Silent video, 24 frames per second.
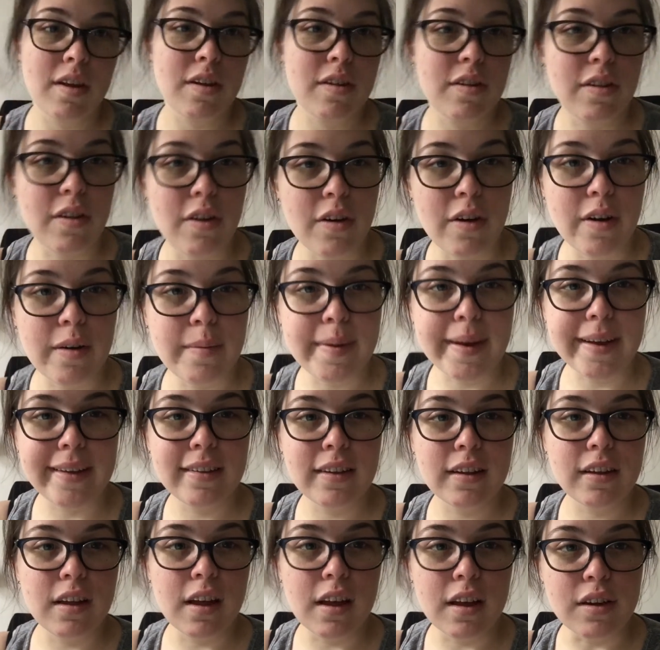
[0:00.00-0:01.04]
So I might
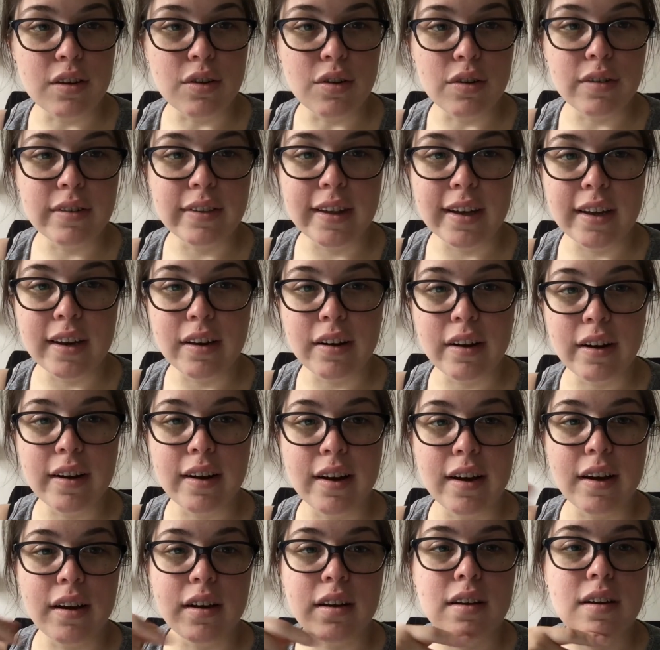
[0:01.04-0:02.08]
look like an old lady right
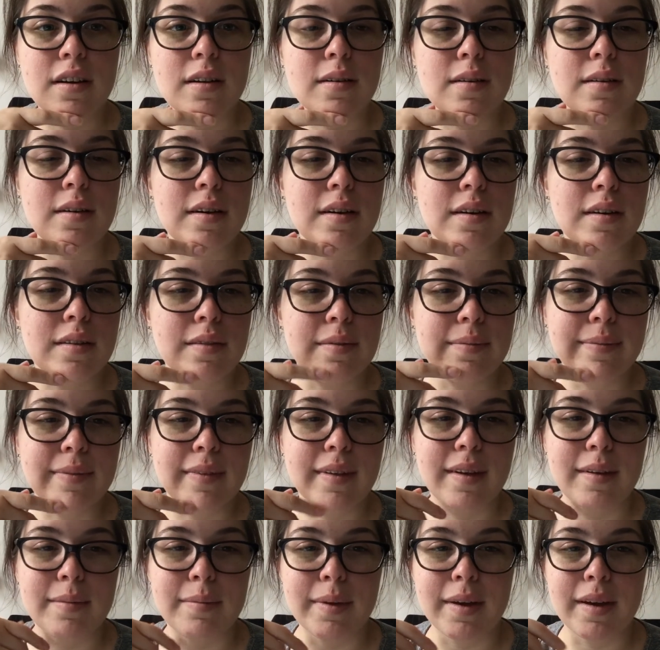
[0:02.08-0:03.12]
now, and
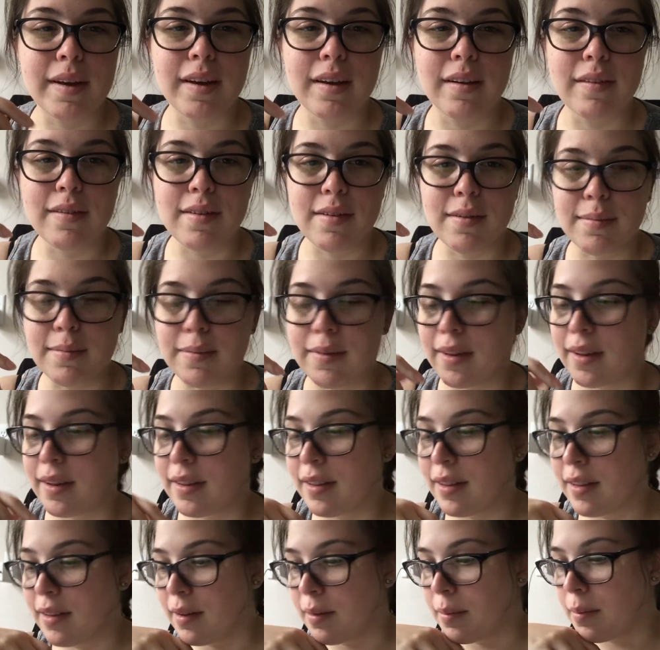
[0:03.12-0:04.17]
I, might have some
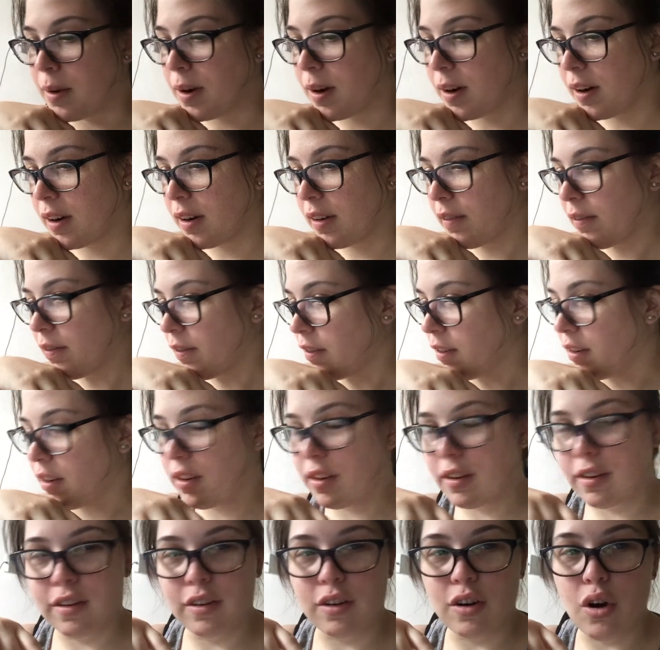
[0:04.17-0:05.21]
zits appearing
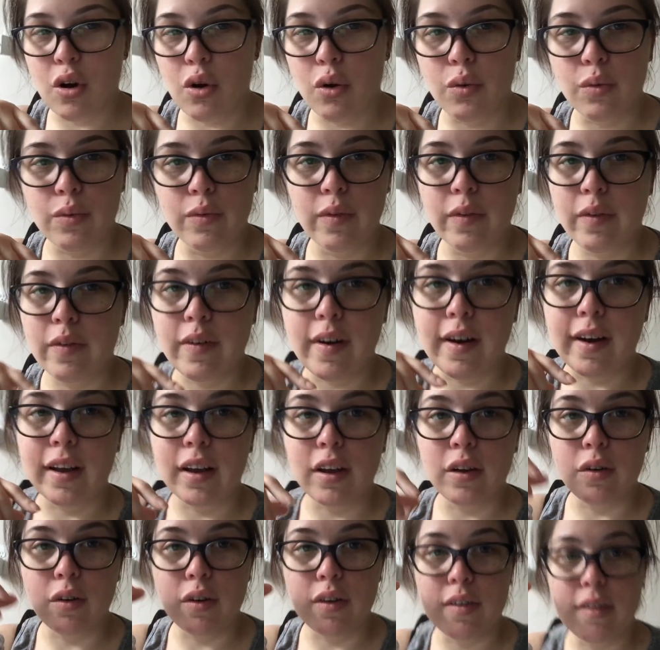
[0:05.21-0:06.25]
for no
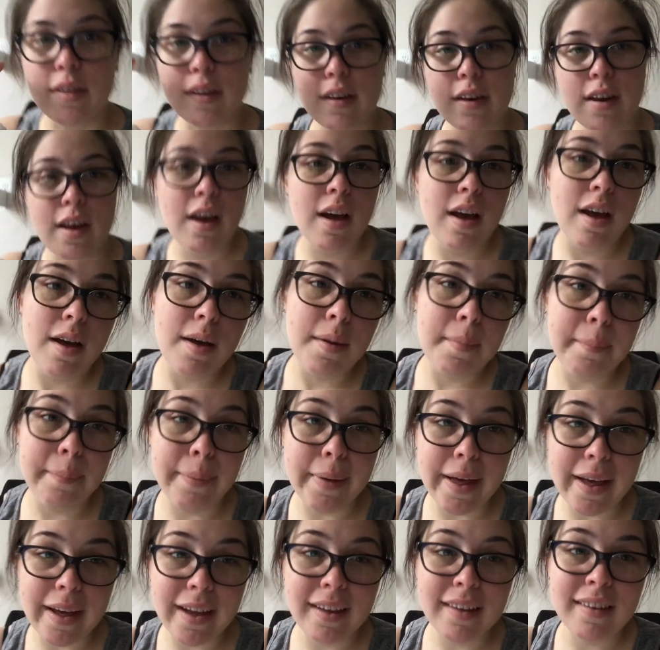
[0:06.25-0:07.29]
fucking reason.
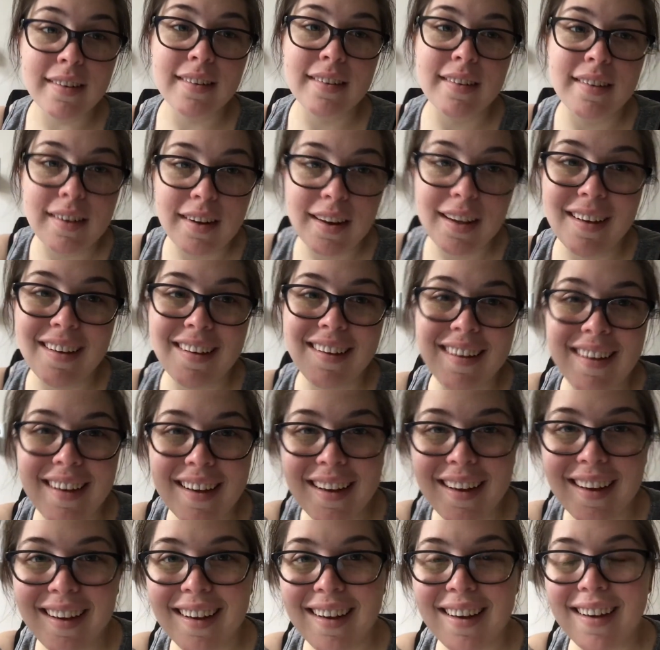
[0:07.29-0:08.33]
But
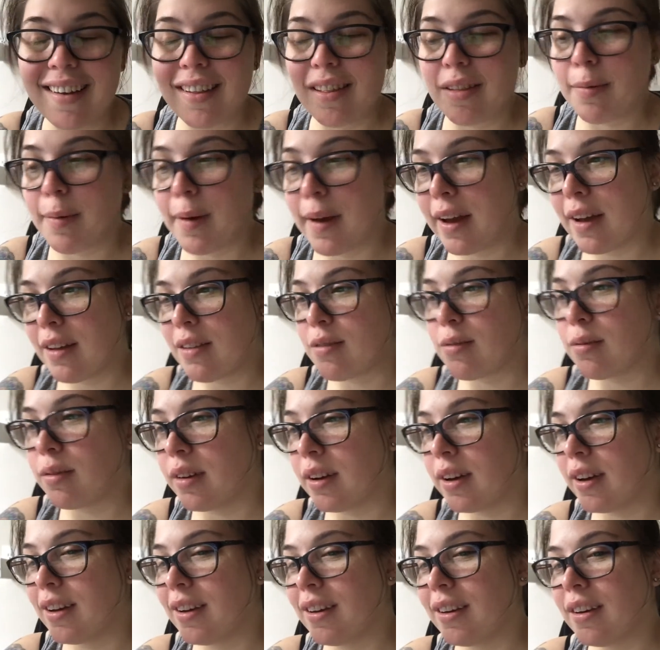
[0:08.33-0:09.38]
it's past
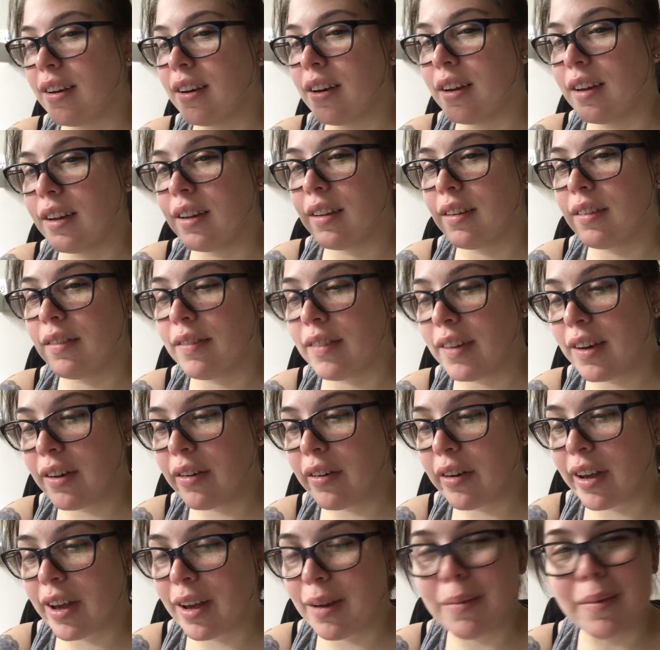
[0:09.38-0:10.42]
one, and the video
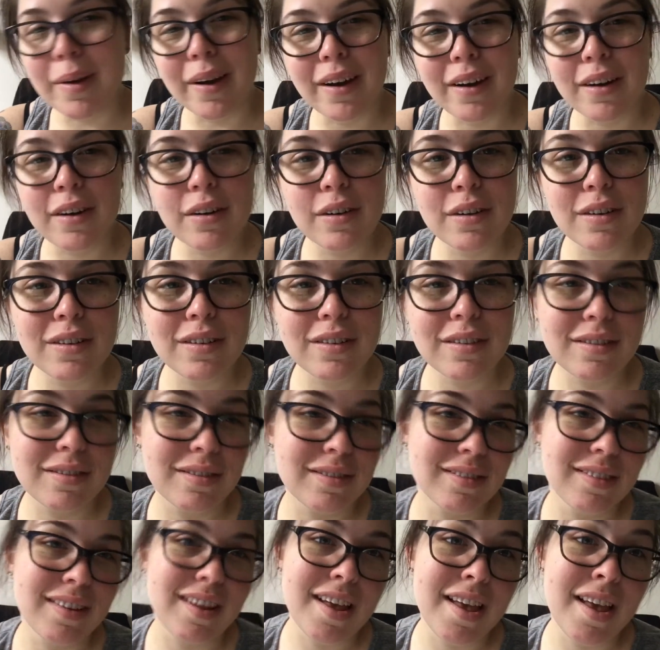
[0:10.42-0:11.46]
came out.
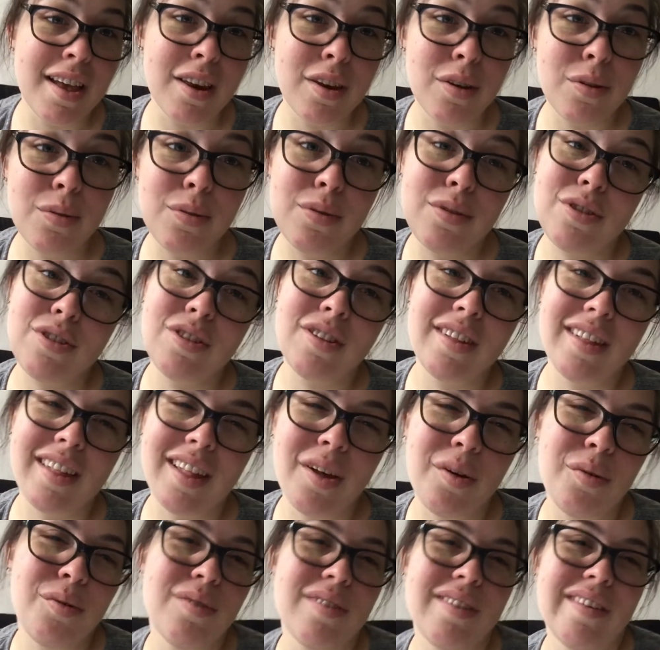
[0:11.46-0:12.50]
It was just,
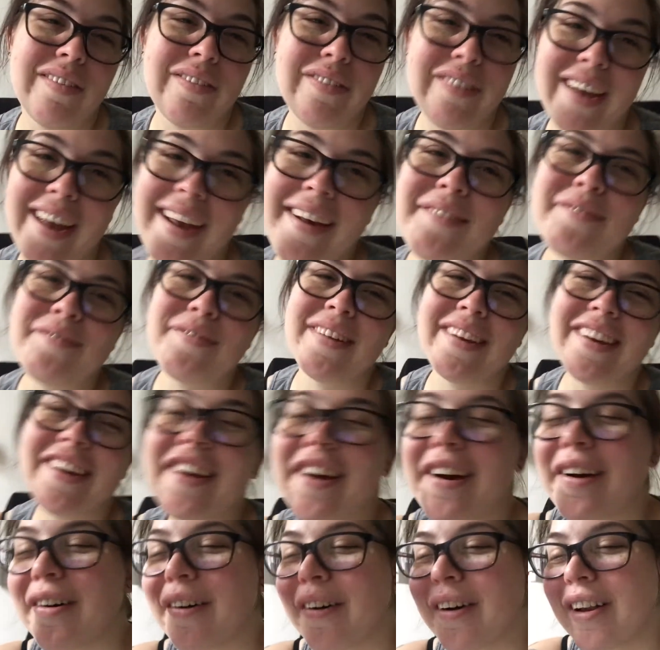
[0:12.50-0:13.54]
it was a fan
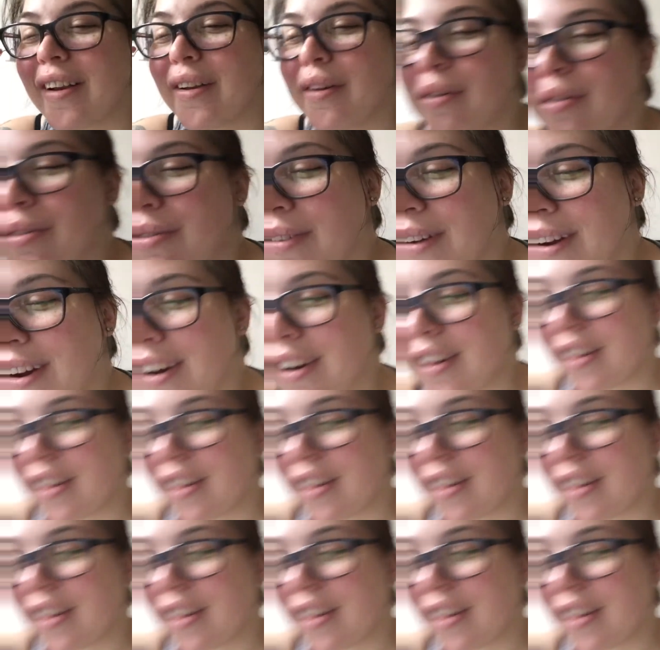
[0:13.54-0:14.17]
video, and it was very